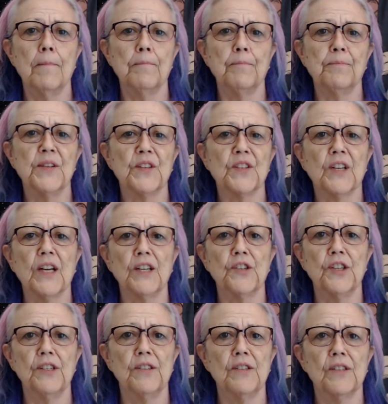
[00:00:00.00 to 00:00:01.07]

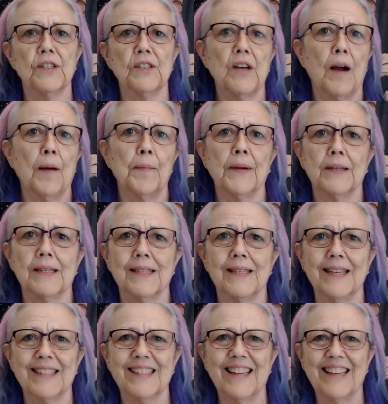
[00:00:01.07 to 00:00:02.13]
discussions, topics,
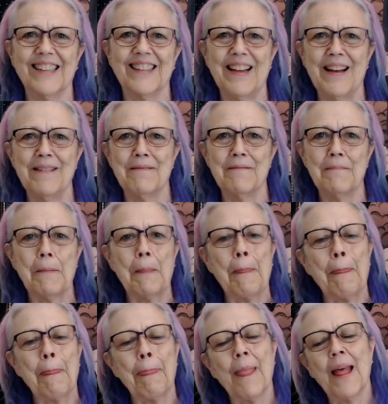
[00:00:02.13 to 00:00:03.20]
things like that.
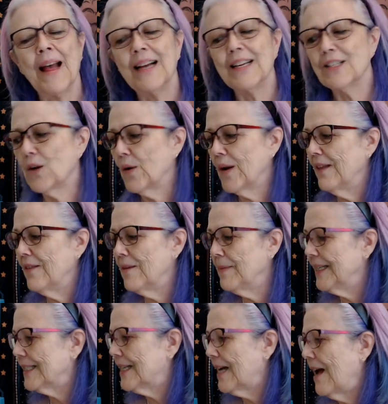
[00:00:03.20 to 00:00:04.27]
So in the
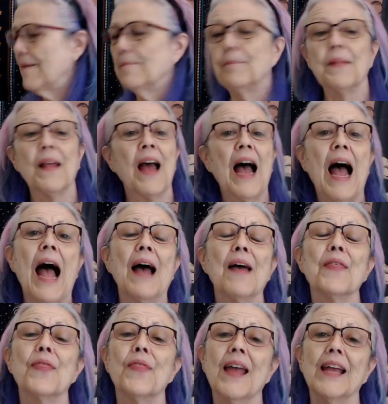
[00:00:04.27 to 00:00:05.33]
meantime,
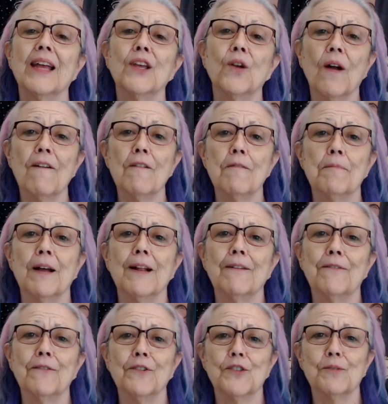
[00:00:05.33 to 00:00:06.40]
thank you everybody
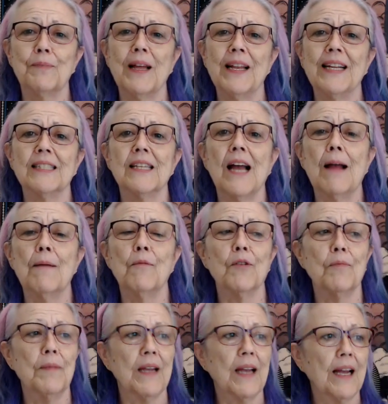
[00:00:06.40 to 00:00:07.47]
for spending time
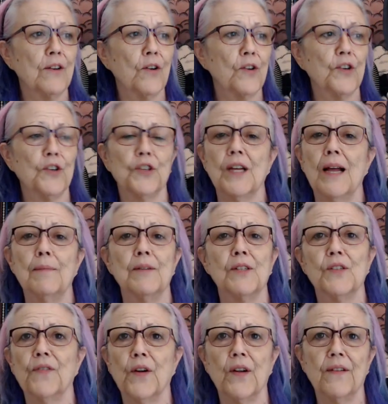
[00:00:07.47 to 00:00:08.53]
with me. I know your time
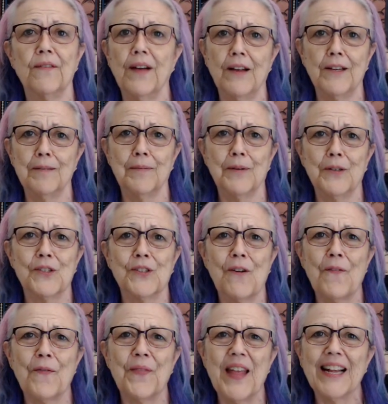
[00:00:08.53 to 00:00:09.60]
is very valuable,
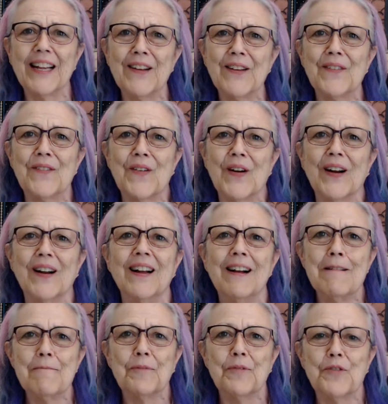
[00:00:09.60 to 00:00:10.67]
so thank you for
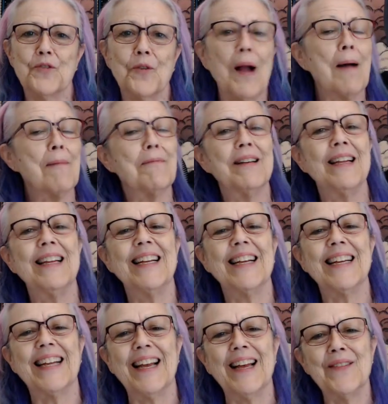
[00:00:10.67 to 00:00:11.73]
dropping in
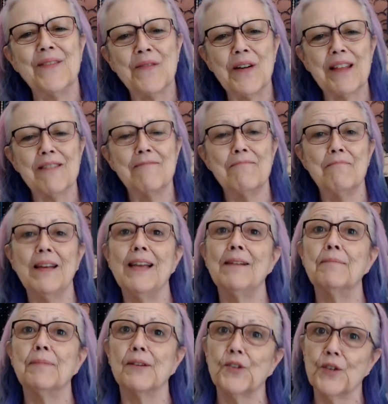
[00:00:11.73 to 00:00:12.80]
again with me,
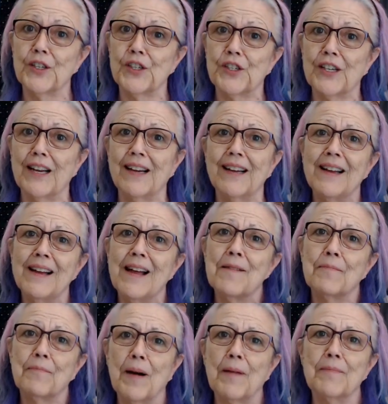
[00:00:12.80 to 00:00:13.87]
Patricia,
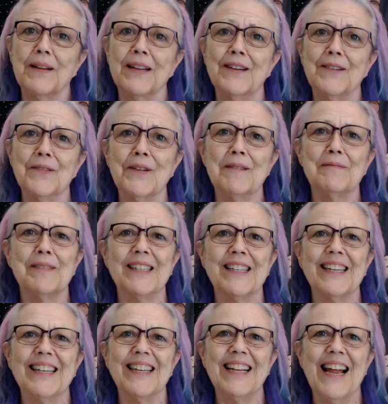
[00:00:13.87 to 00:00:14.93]
Puppet
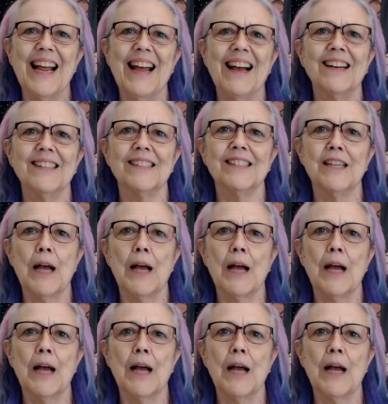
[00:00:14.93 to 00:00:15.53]
Interrupted, and